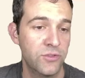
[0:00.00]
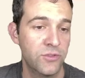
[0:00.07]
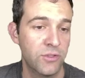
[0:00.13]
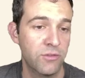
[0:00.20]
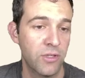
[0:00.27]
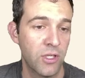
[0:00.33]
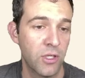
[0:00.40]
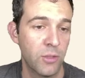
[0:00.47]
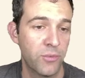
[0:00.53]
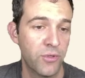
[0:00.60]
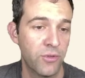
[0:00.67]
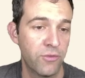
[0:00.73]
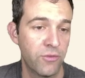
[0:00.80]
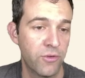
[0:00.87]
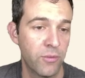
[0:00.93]
developed
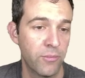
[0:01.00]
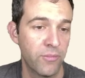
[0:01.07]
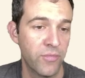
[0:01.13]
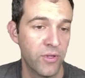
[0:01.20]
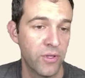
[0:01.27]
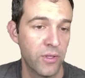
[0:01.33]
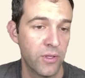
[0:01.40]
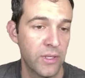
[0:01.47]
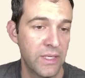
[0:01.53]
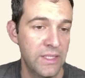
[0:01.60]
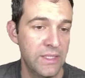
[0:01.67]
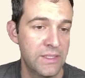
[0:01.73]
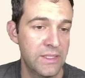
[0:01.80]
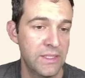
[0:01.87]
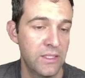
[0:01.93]
from the
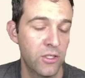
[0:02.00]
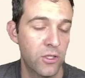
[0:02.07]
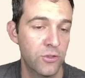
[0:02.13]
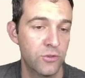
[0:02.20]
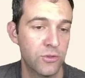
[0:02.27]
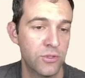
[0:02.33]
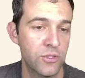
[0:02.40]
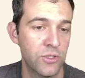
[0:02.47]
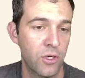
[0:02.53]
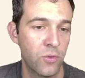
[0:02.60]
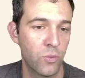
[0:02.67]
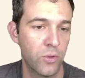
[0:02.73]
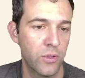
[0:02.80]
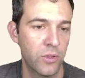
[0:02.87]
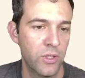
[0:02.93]
1800s
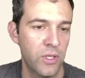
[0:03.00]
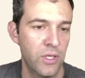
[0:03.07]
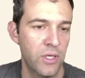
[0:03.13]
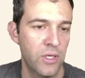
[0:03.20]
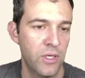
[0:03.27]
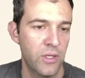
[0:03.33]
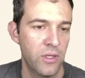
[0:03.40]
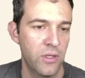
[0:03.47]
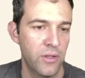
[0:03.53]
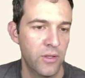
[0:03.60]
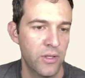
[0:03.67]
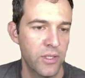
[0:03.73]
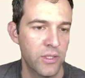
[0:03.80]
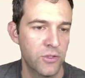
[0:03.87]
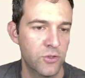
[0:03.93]
onward.
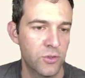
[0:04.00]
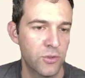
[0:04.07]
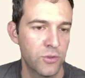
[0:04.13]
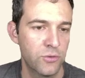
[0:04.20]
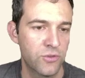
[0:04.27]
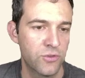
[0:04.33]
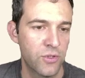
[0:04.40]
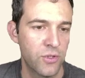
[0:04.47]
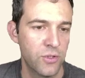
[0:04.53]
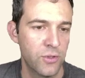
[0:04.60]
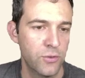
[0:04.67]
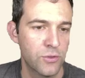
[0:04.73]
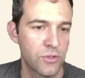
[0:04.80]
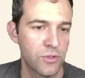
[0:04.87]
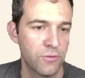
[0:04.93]
They introduced the
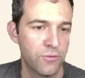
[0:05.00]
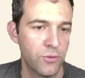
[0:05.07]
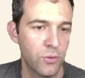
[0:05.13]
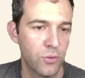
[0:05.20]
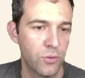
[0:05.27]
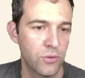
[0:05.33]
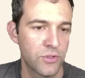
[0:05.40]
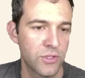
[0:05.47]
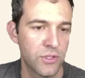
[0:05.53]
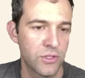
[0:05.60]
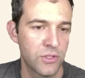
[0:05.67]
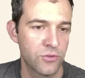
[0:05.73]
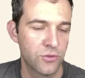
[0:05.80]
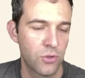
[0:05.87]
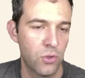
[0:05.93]
use of fuels such
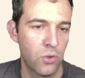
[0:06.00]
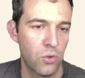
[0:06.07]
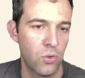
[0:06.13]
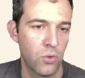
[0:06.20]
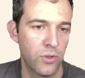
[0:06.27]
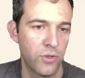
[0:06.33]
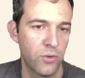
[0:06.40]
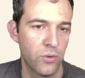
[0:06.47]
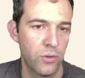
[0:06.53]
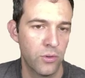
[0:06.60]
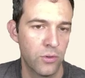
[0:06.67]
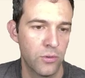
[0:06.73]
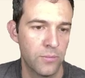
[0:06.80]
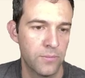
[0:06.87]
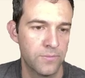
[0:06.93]
as coal and oil.